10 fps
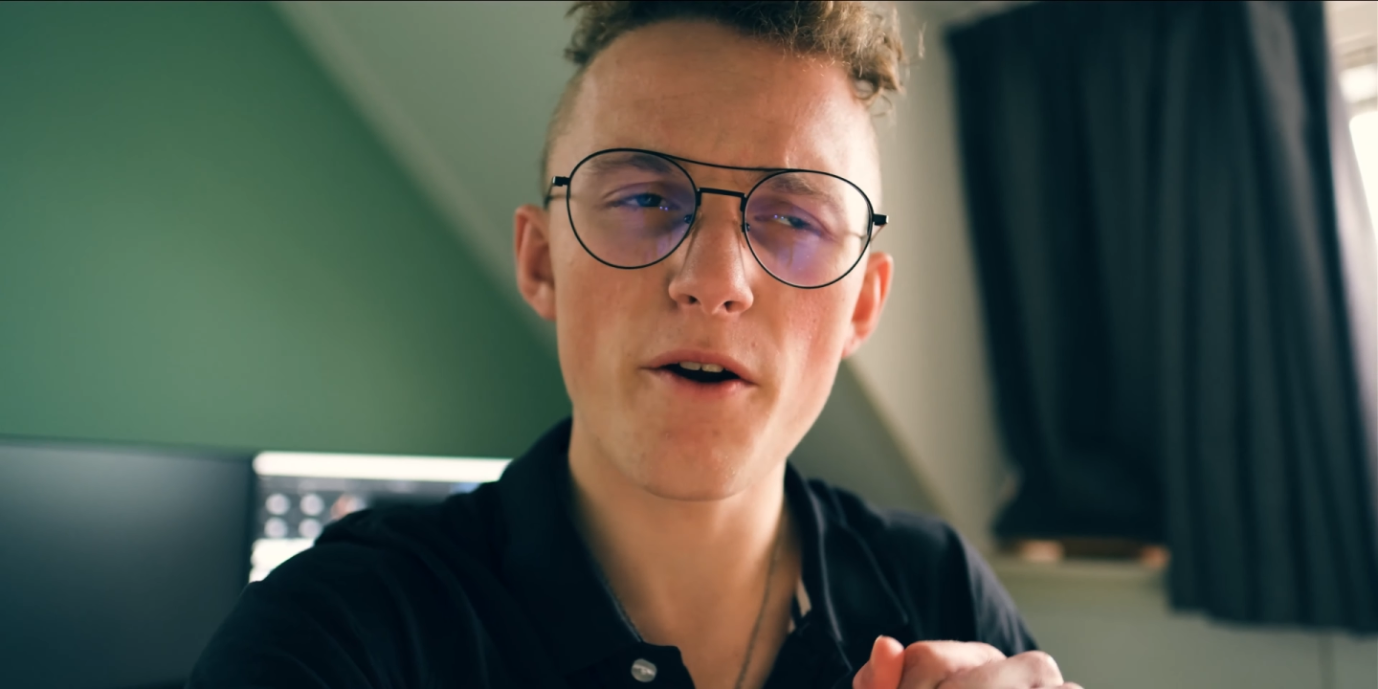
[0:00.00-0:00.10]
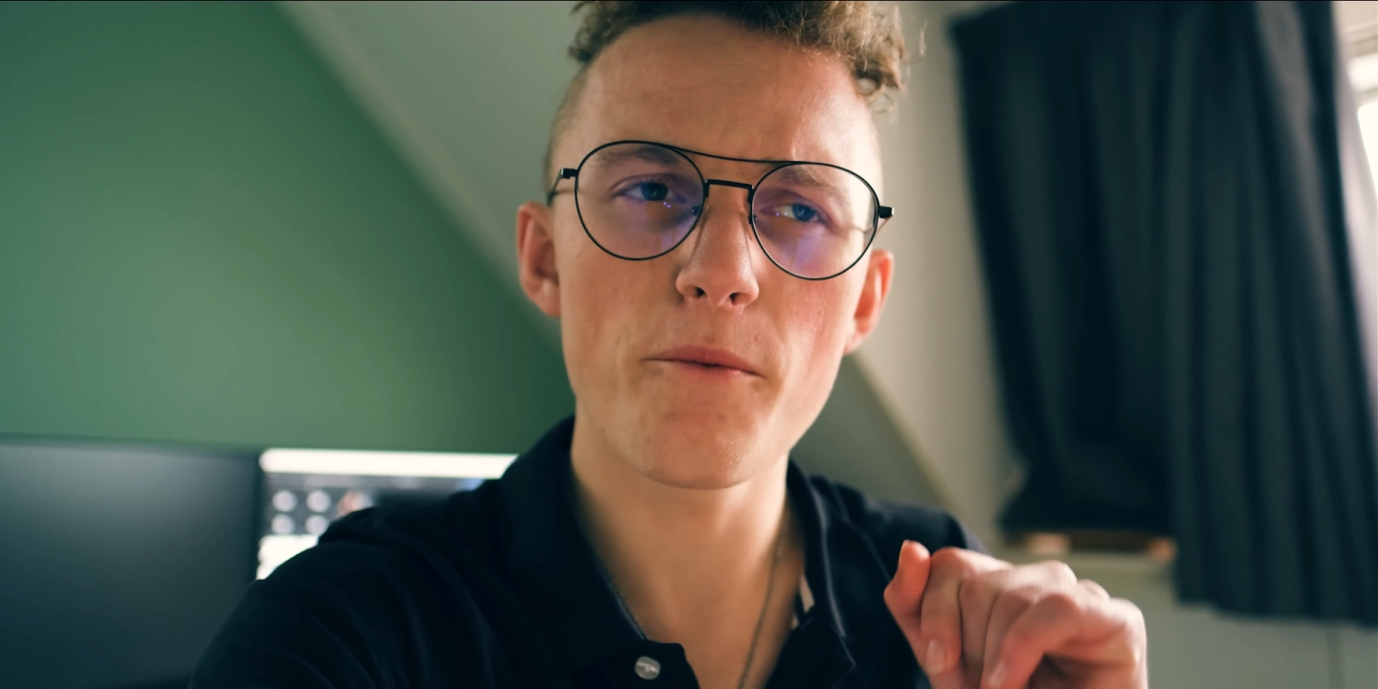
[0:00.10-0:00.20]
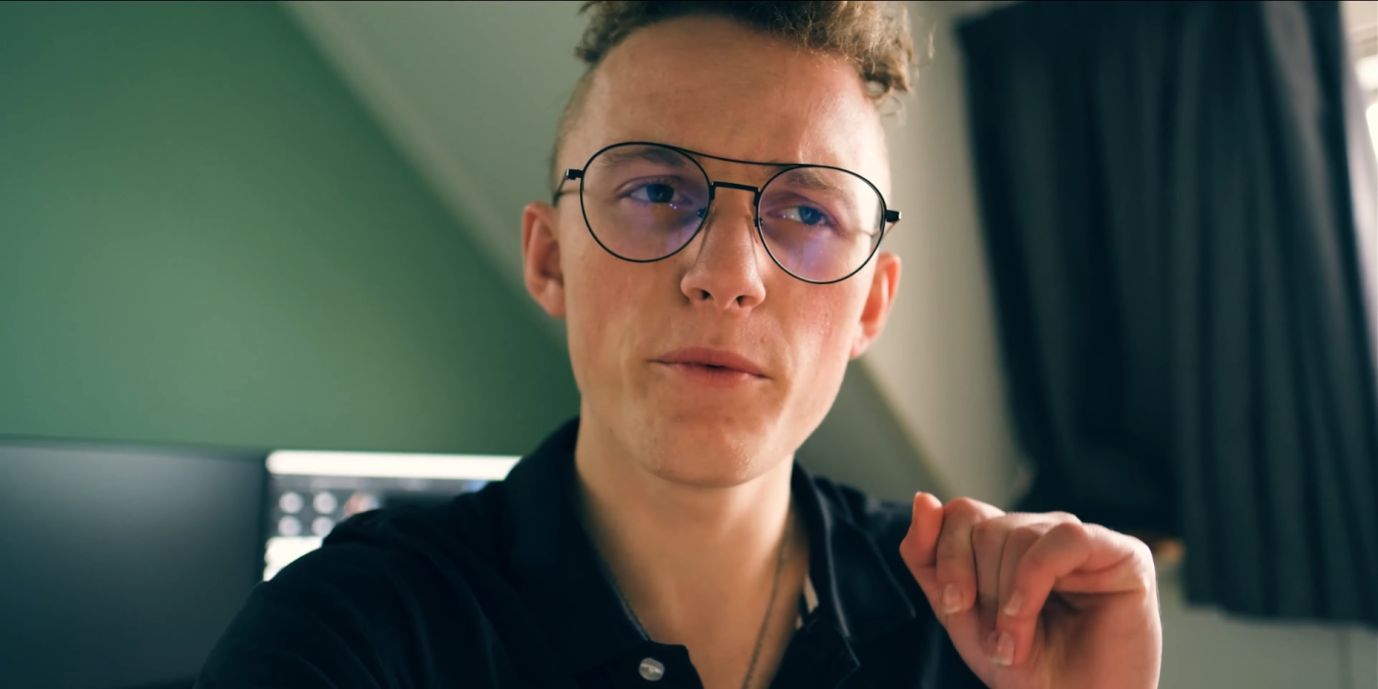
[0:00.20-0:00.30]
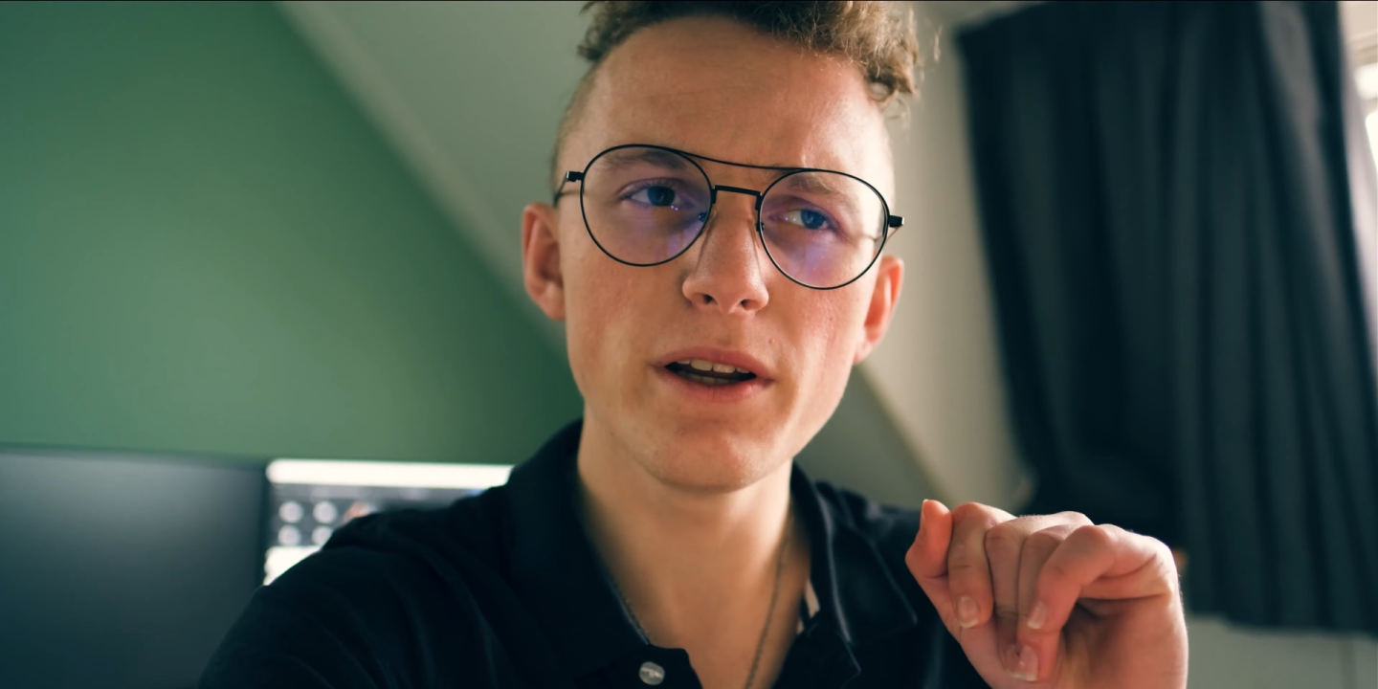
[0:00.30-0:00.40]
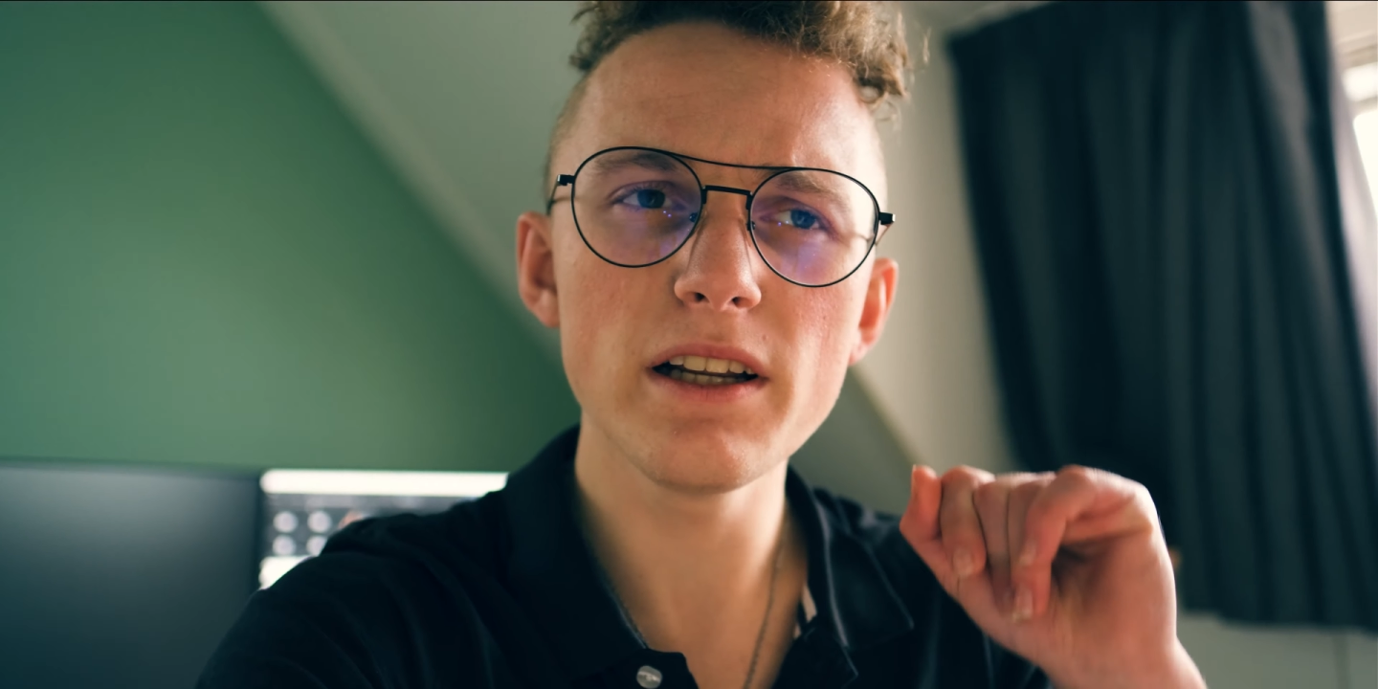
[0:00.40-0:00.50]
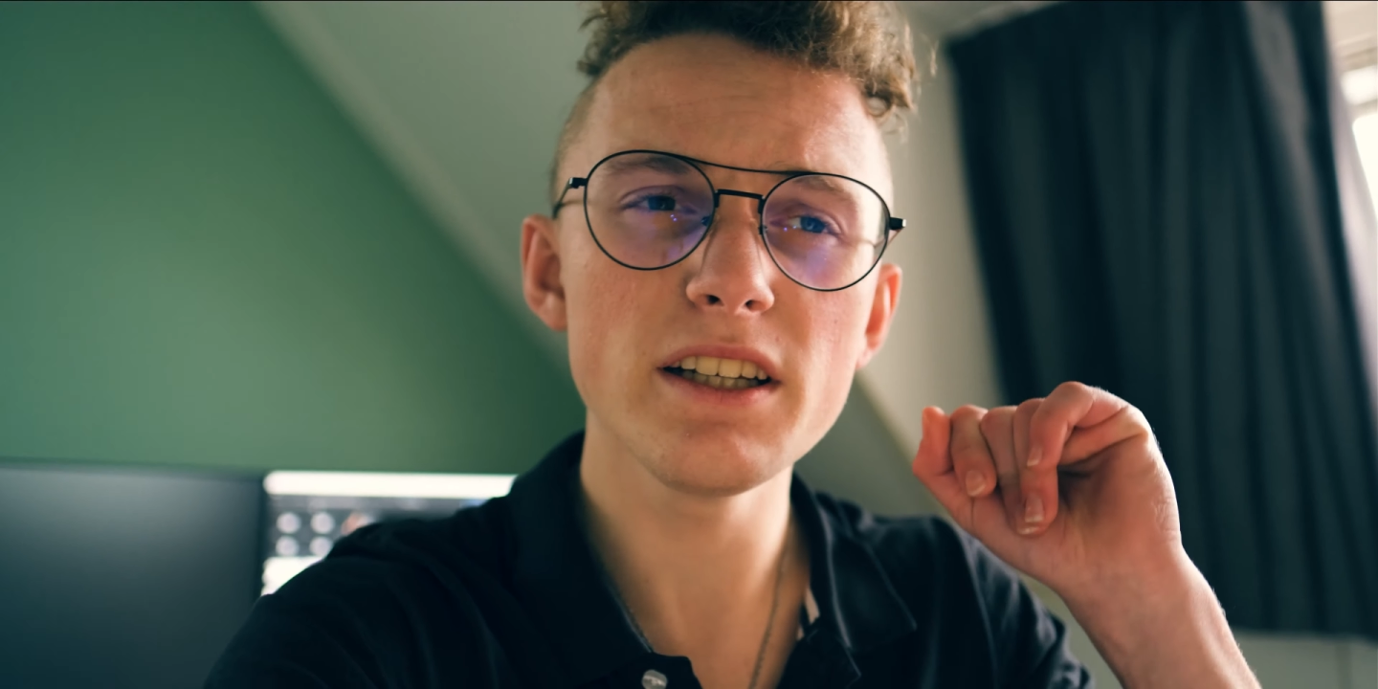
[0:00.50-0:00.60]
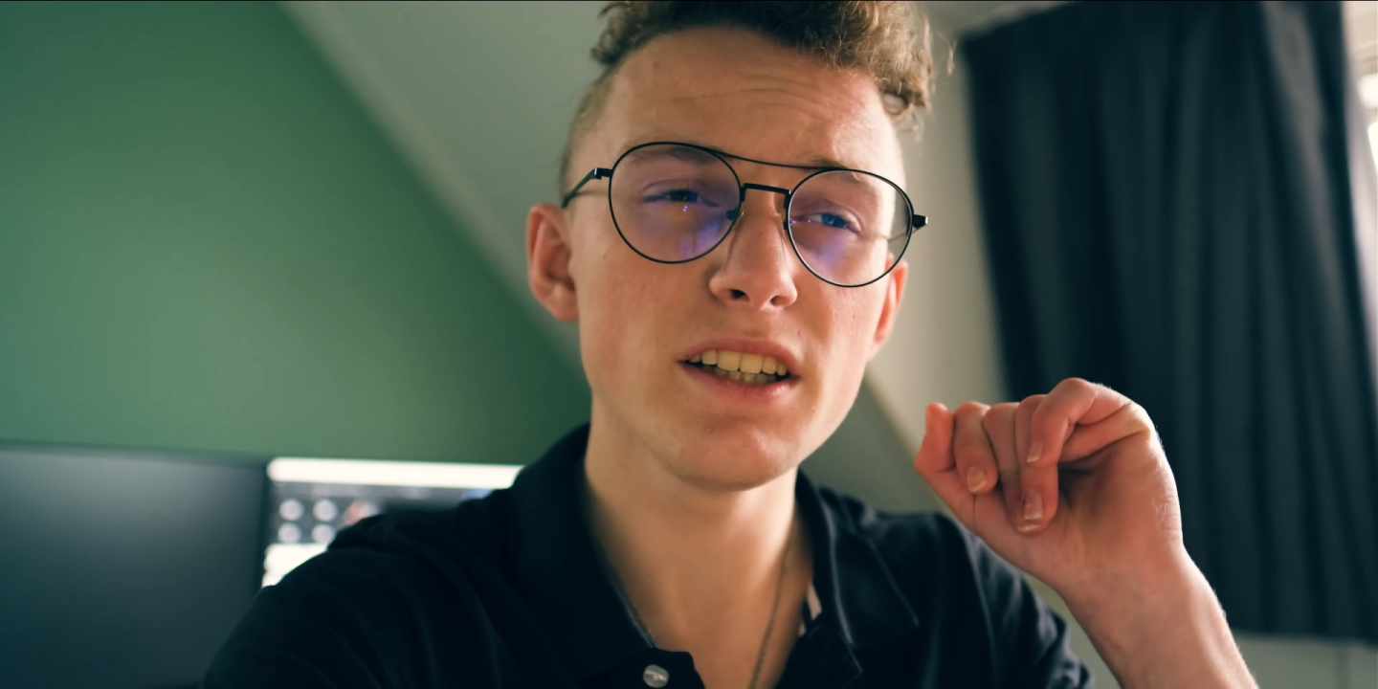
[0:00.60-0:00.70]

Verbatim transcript: I really